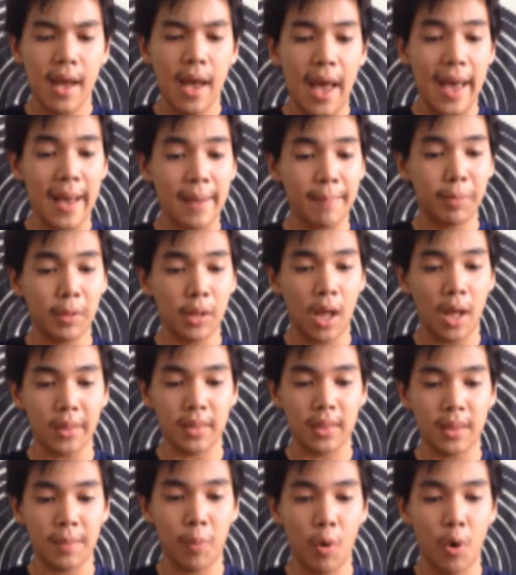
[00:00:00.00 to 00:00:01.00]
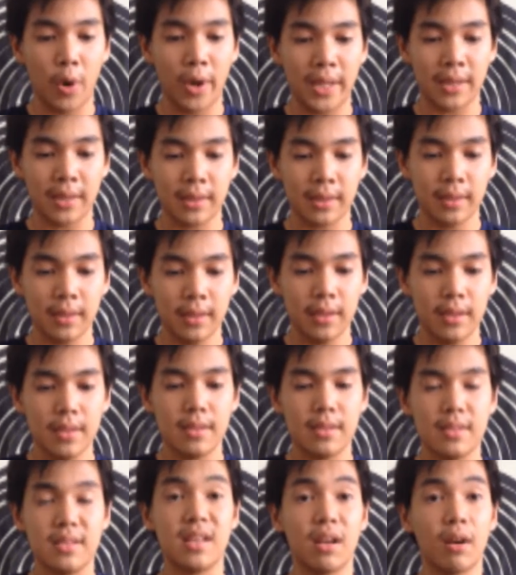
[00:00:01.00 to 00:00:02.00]
and plot the point
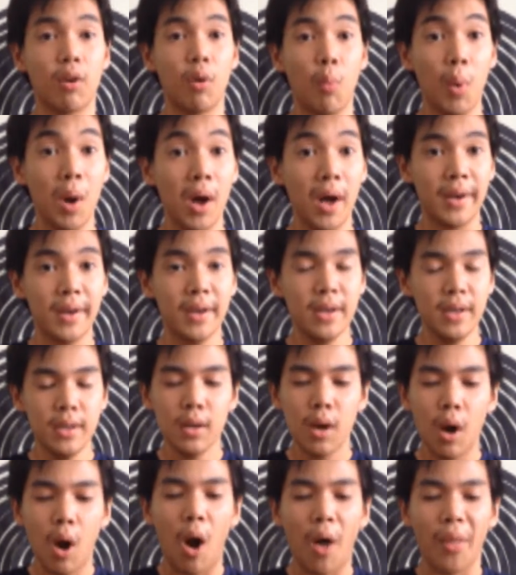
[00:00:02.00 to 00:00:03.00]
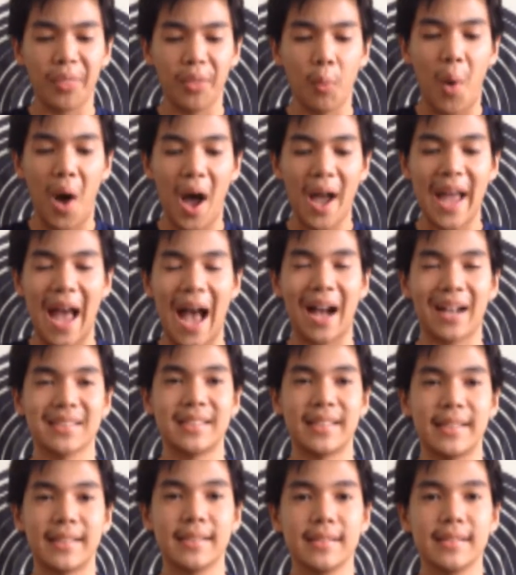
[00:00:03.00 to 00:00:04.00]
0, 1 on the
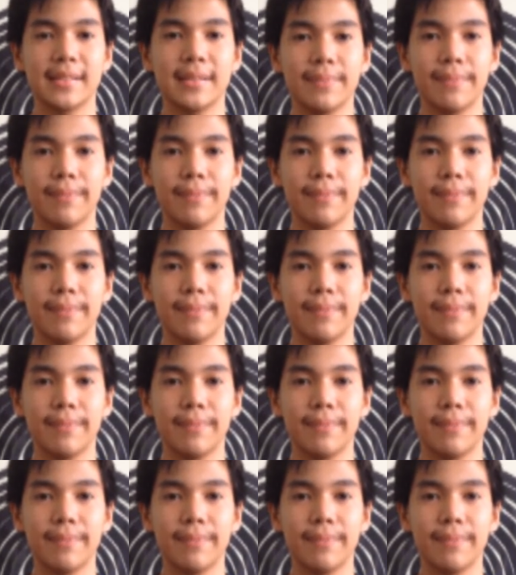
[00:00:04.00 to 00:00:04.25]
y-axis.